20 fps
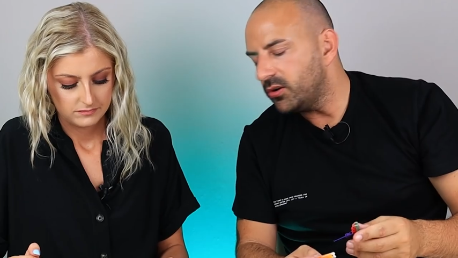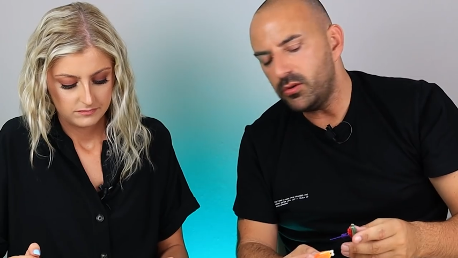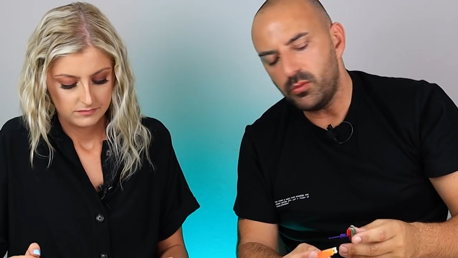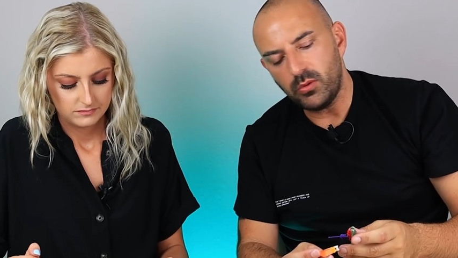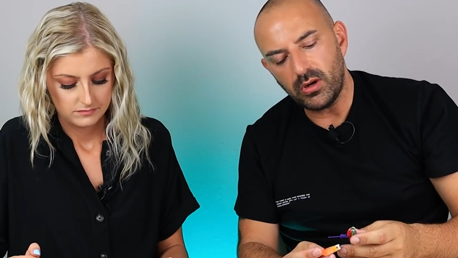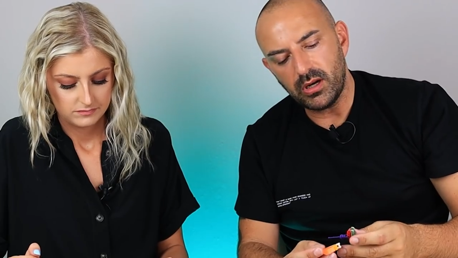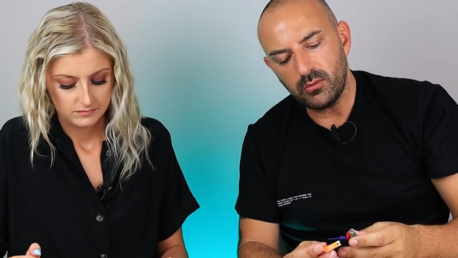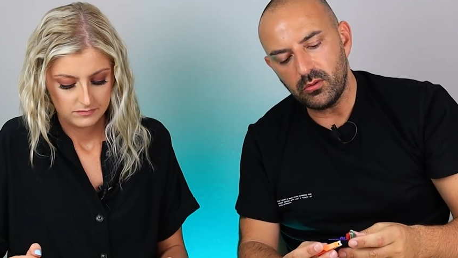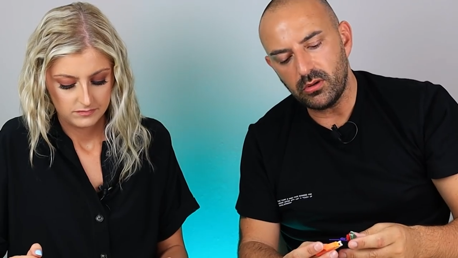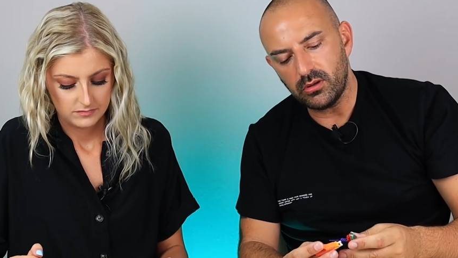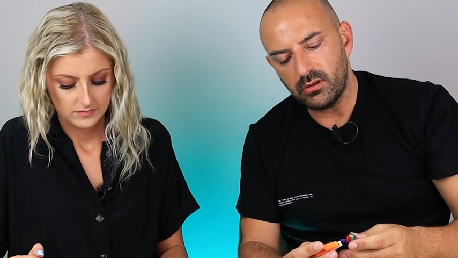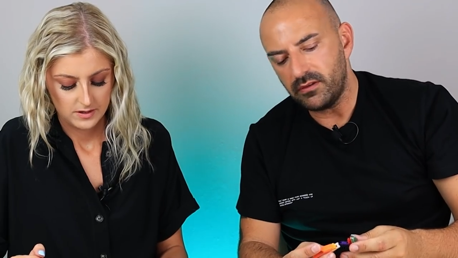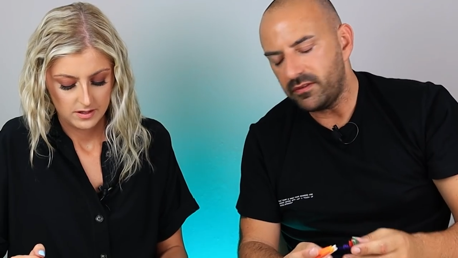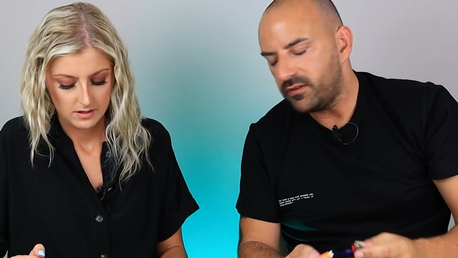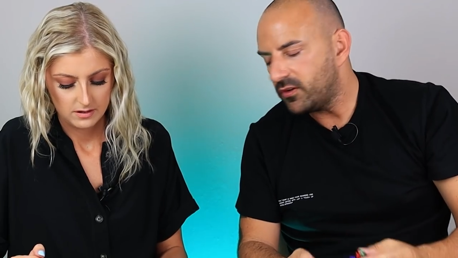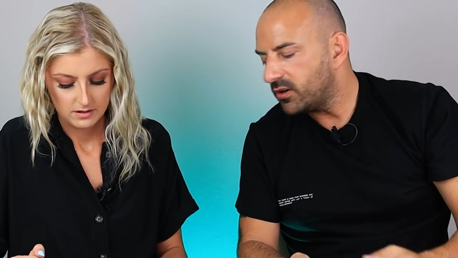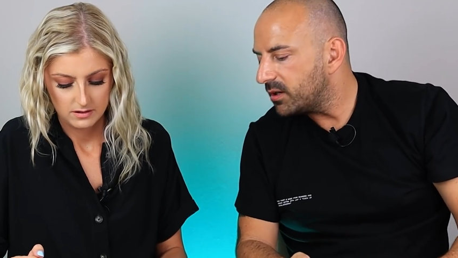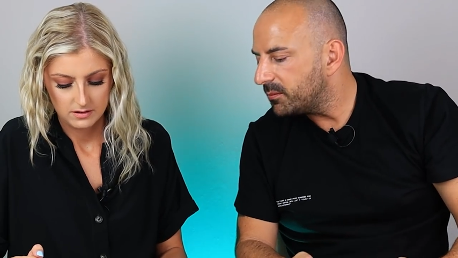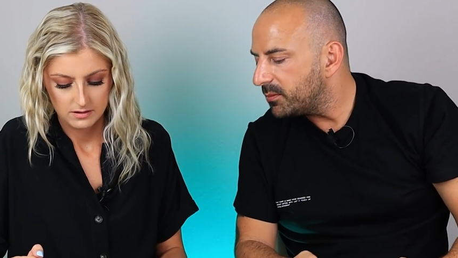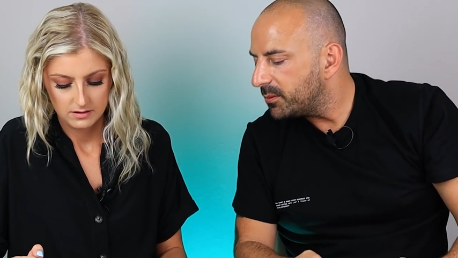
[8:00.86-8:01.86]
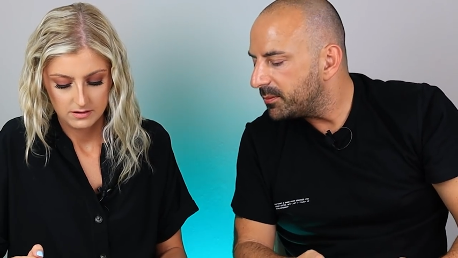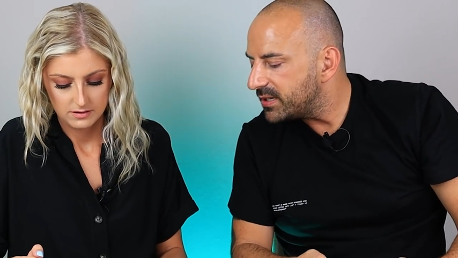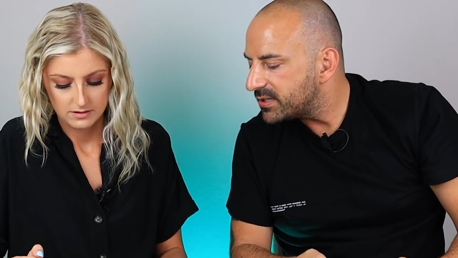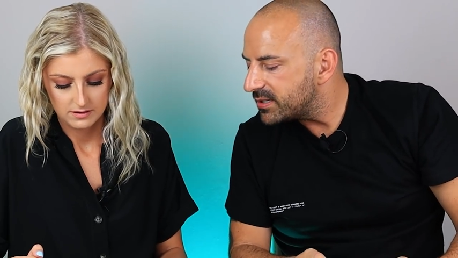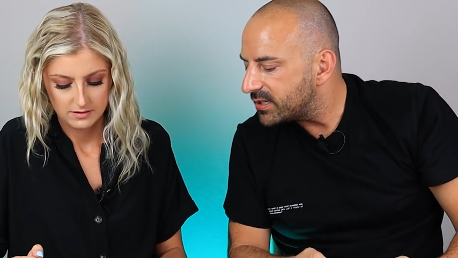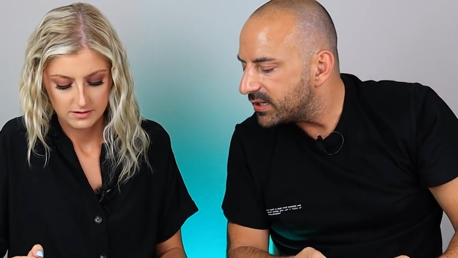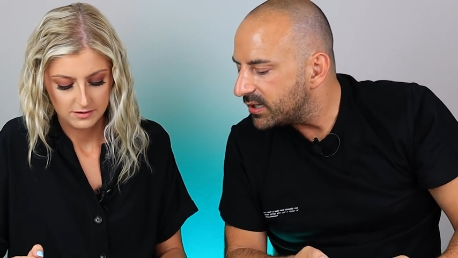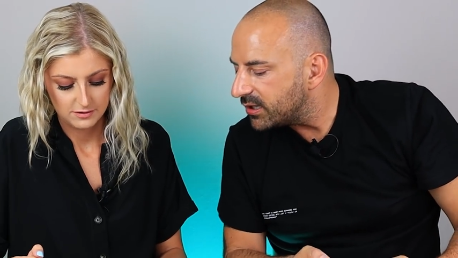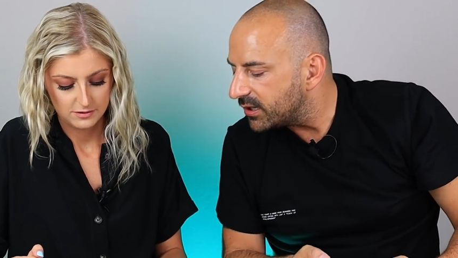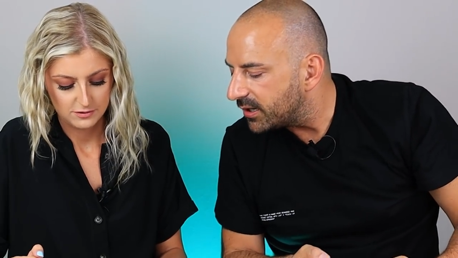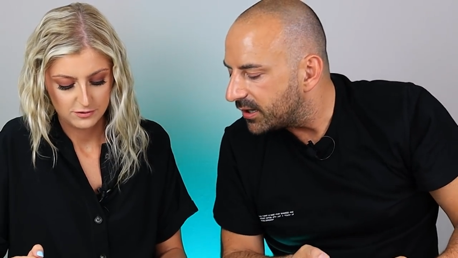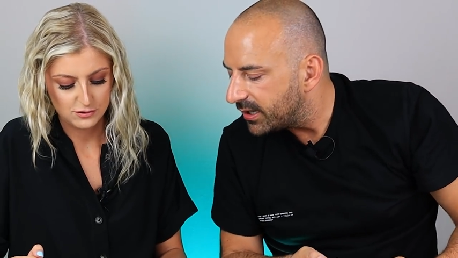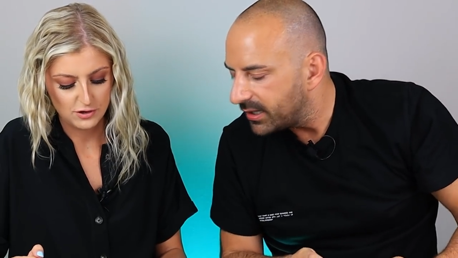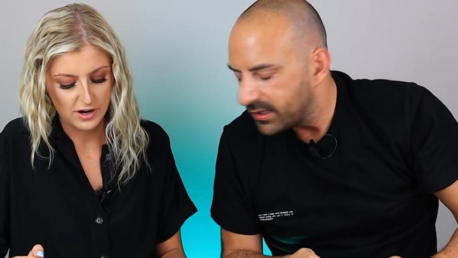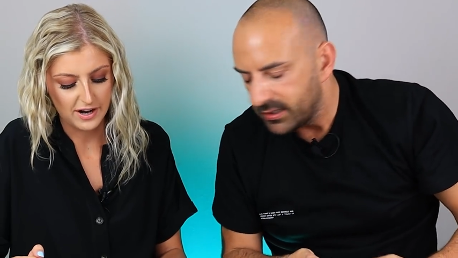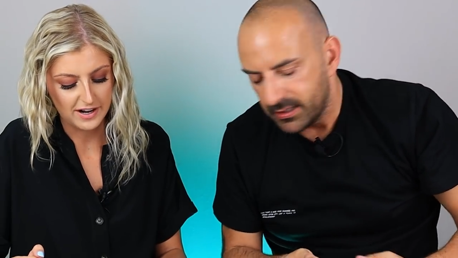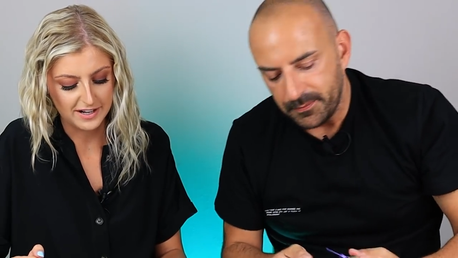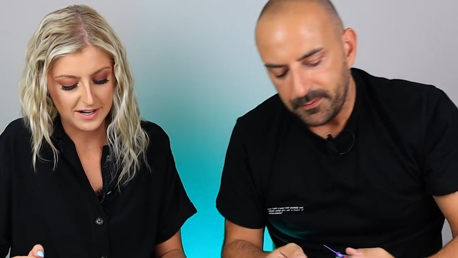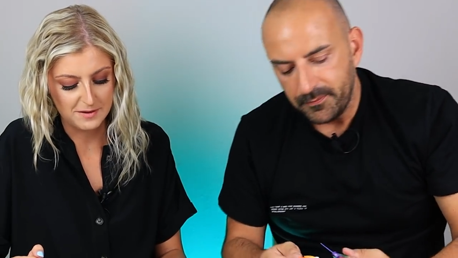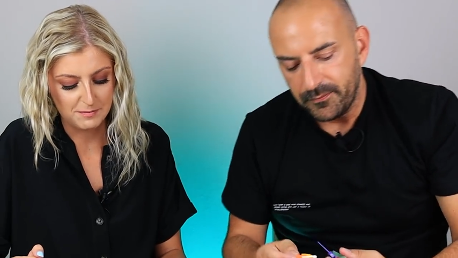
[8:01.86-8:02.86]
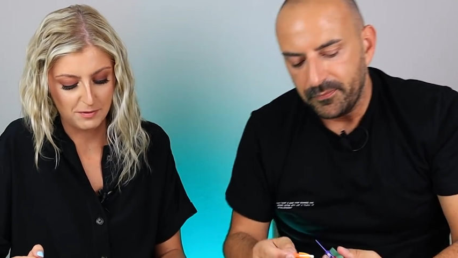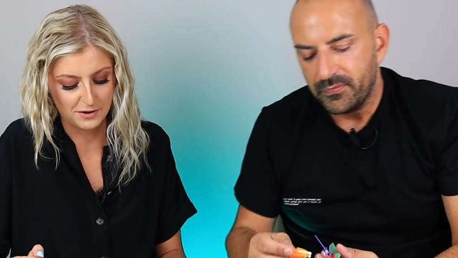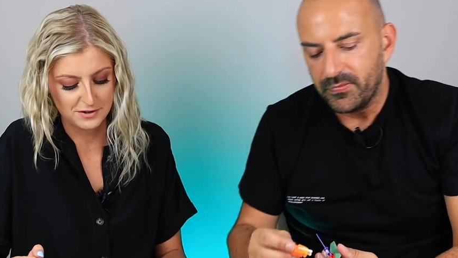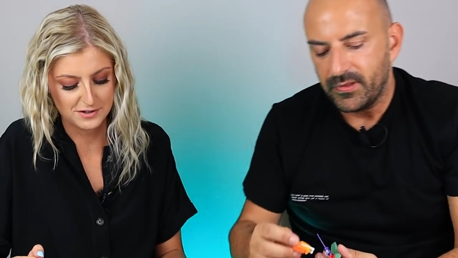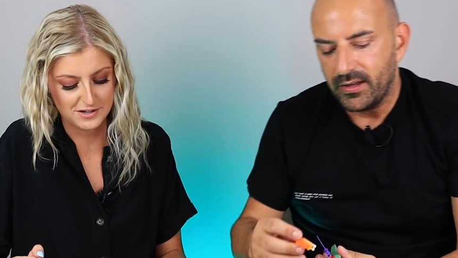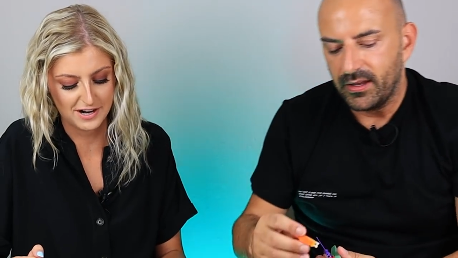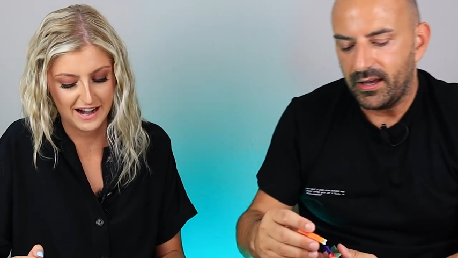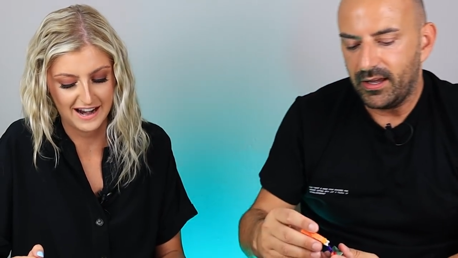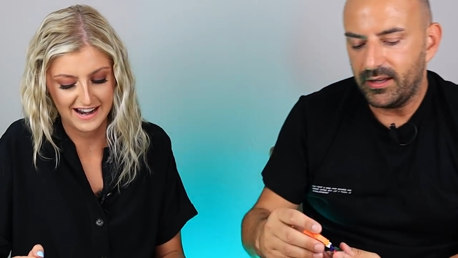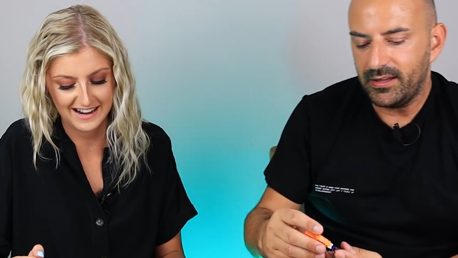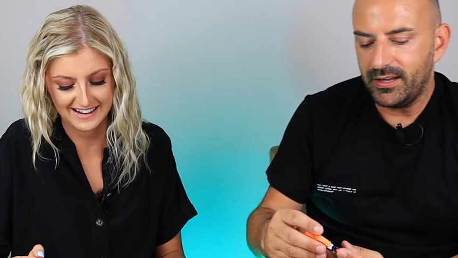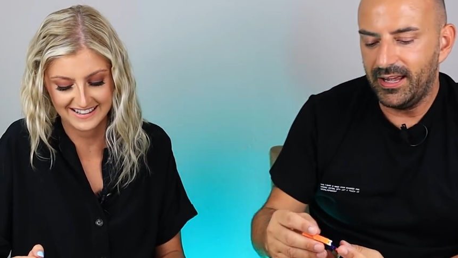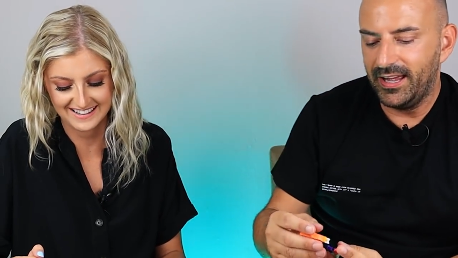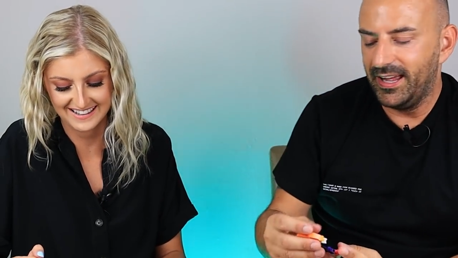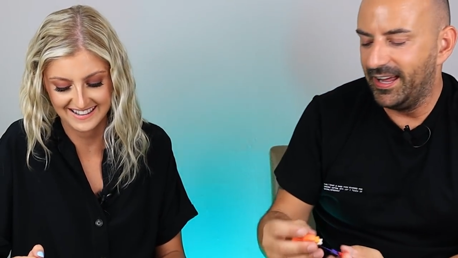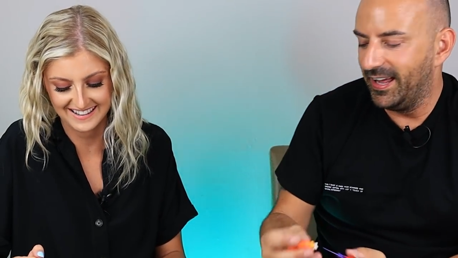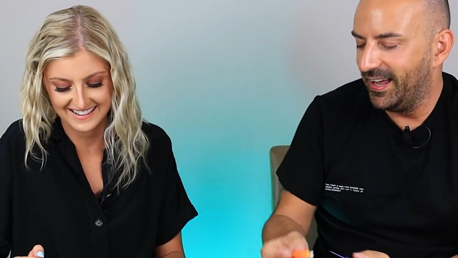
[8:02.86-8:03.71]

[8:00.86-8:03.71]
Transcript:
Speaker 1: Dude, what, what the fuck am I missing here? I'm trying to keep on track.